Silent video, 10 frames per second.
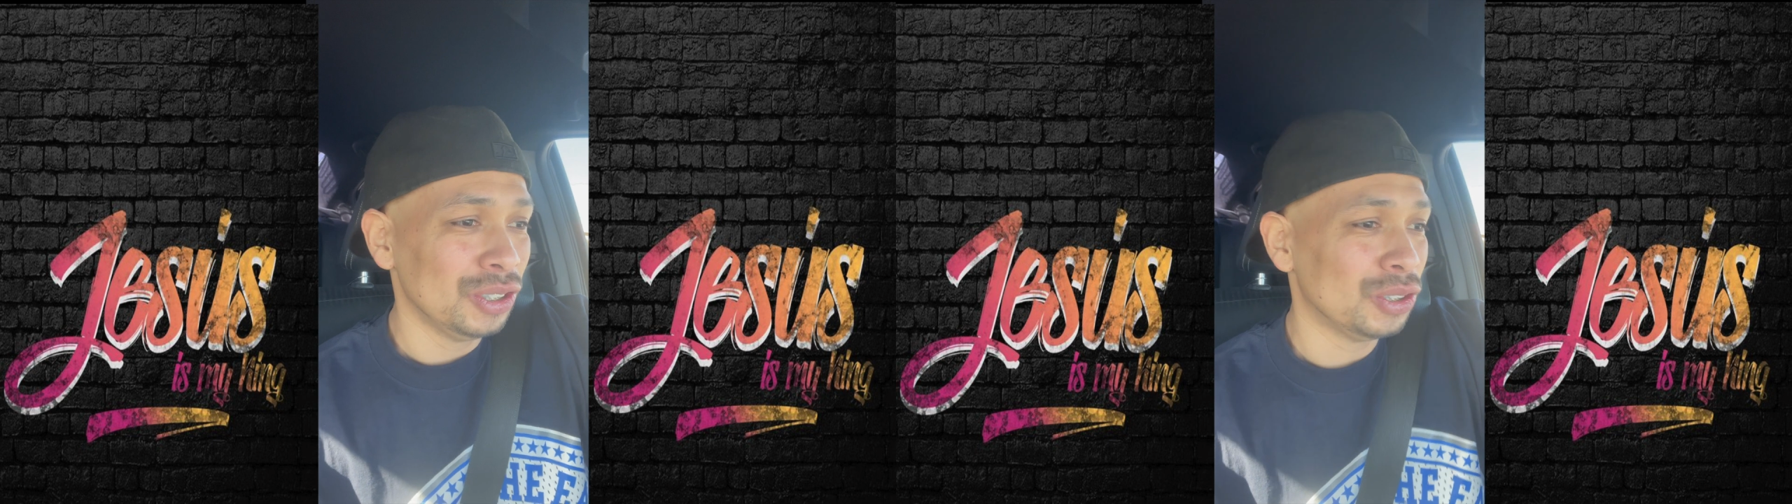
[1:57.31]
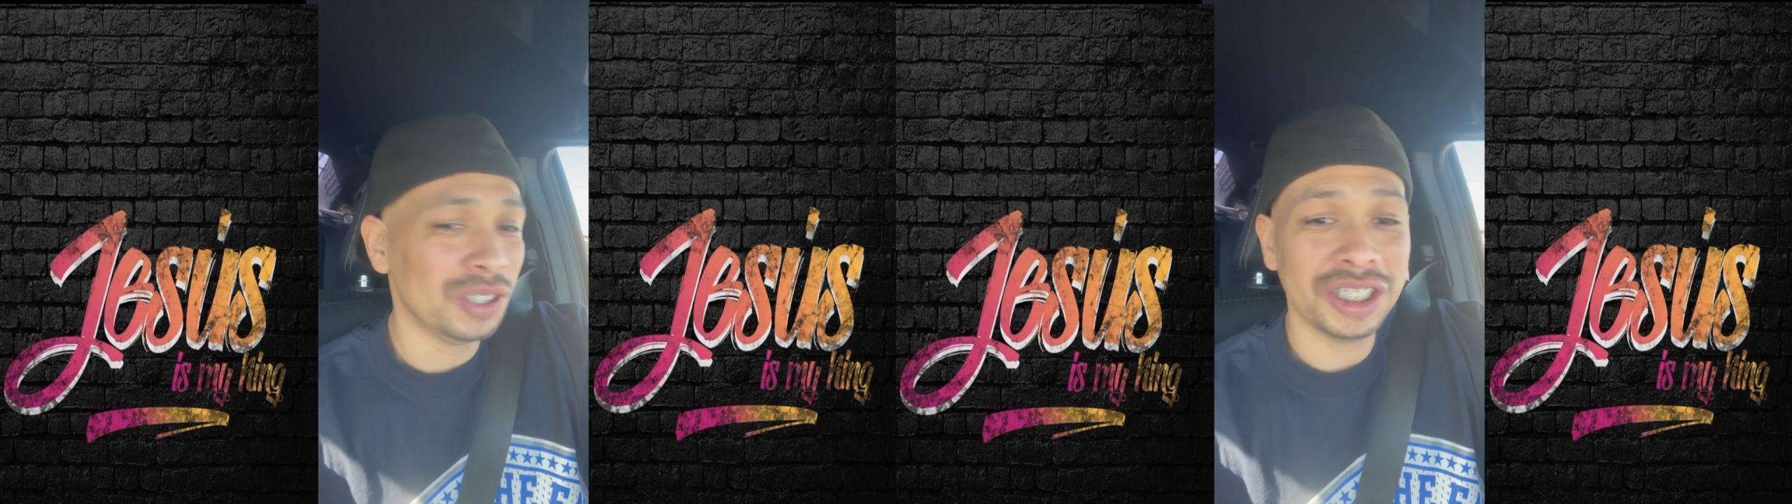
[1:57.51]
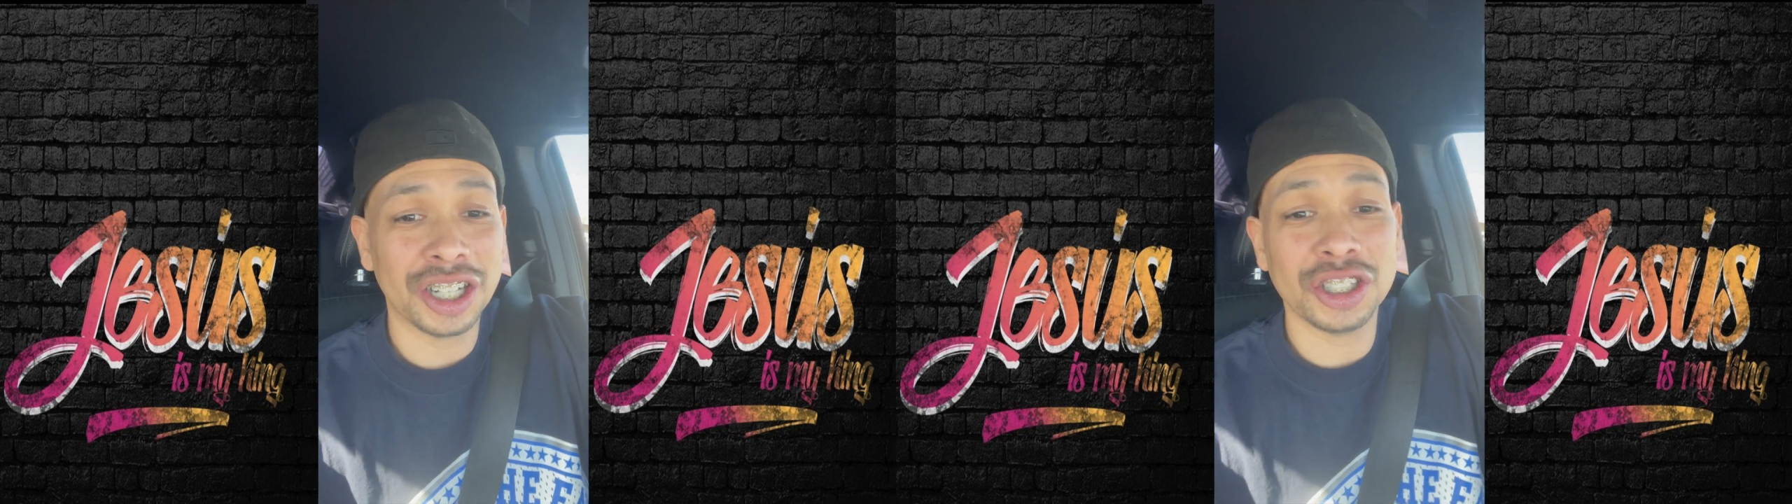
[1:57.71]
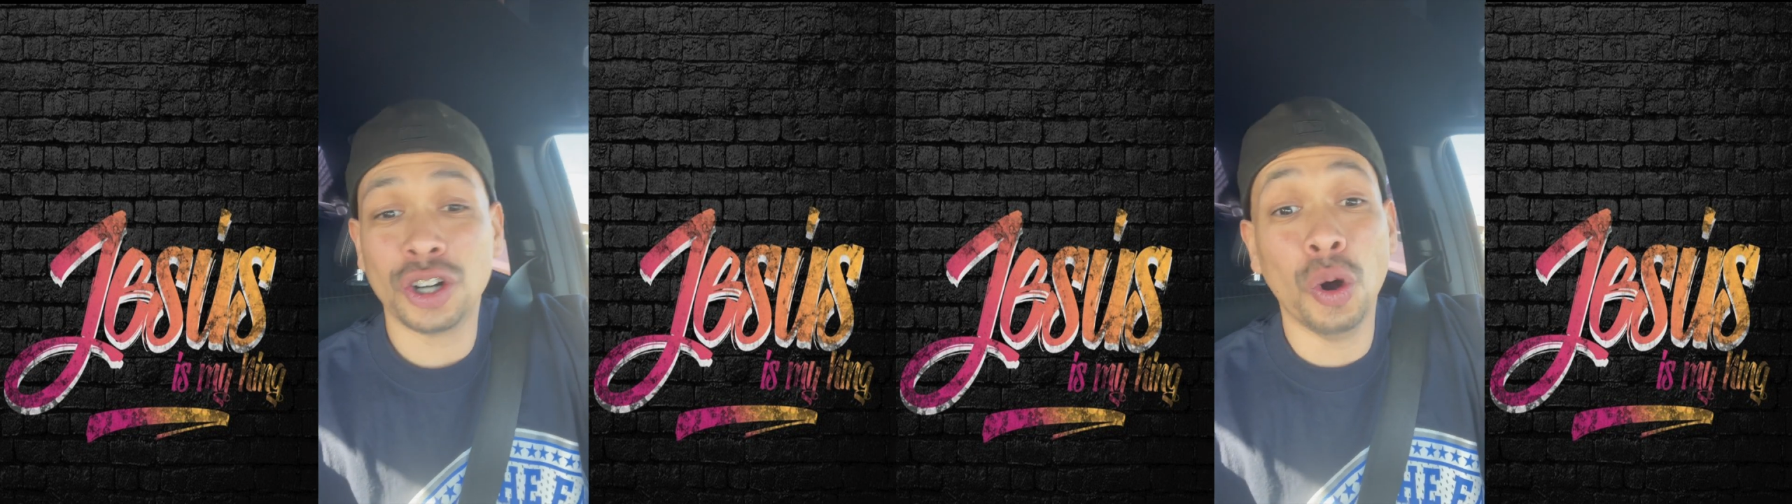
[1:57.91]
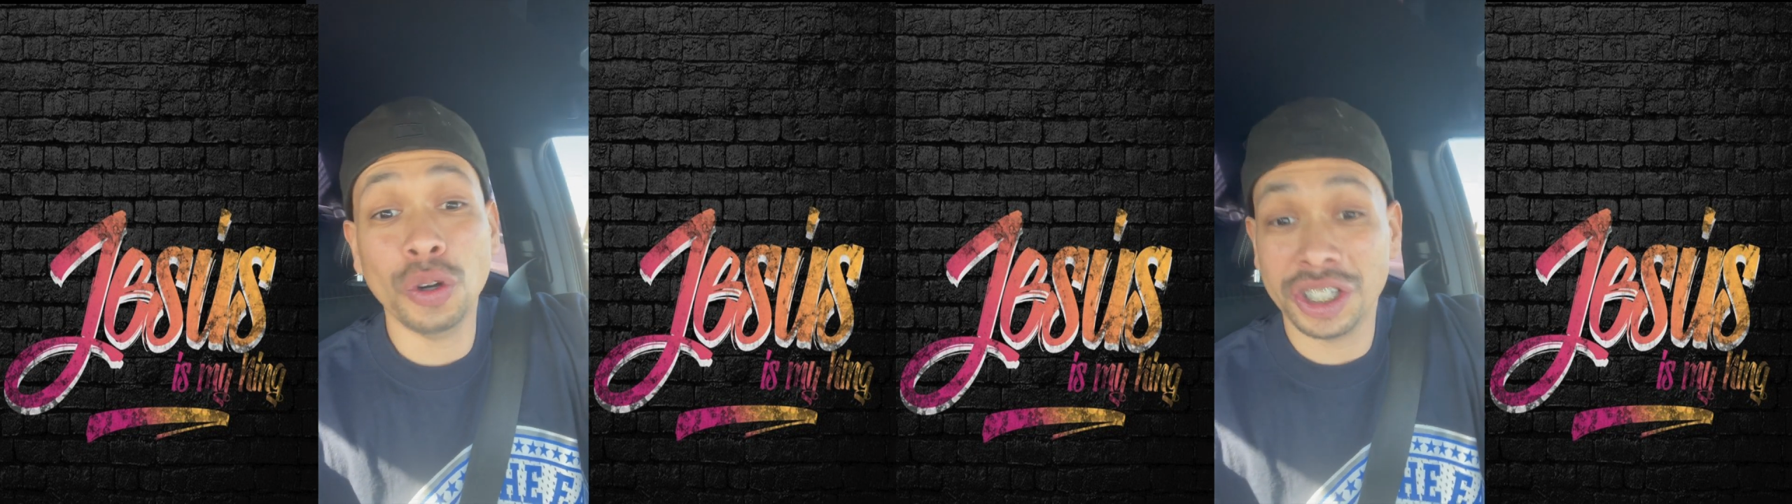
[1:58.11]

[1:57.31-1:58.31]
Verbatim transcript: Don't lean on your own